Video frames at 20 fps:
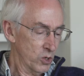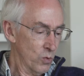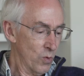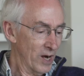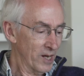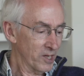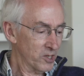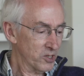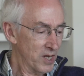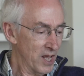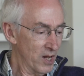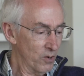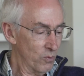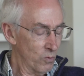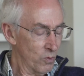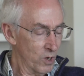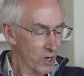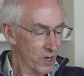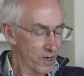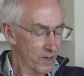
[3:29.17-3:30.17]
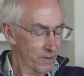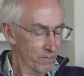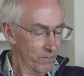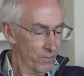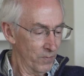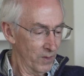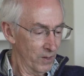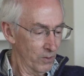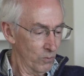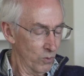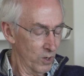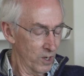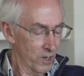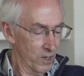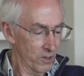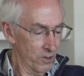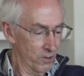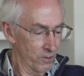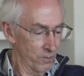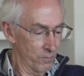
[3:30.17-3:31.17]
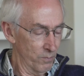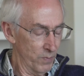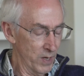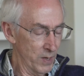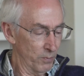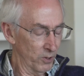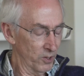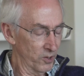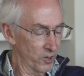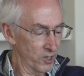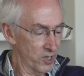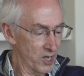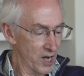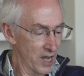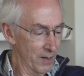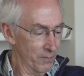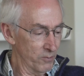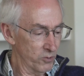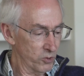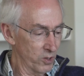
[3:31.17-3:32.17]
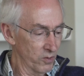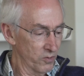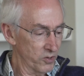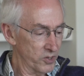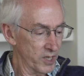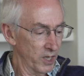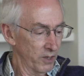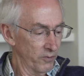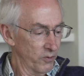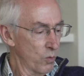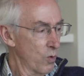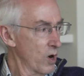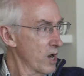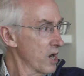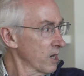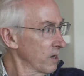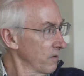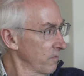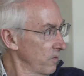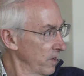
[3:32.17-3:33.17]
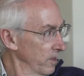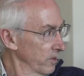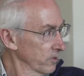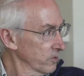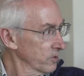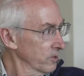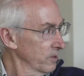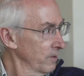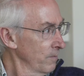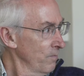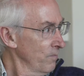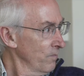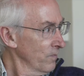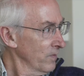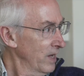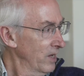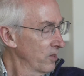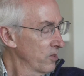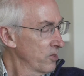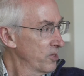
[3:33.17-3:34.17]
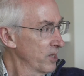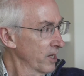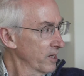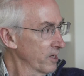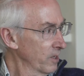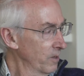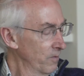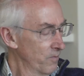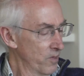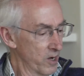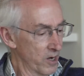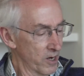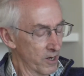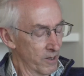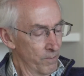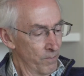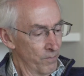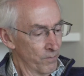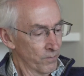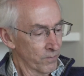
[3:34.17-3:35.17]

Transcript: to what extent were, were the people at the time sort of self-aware of this and thinking of their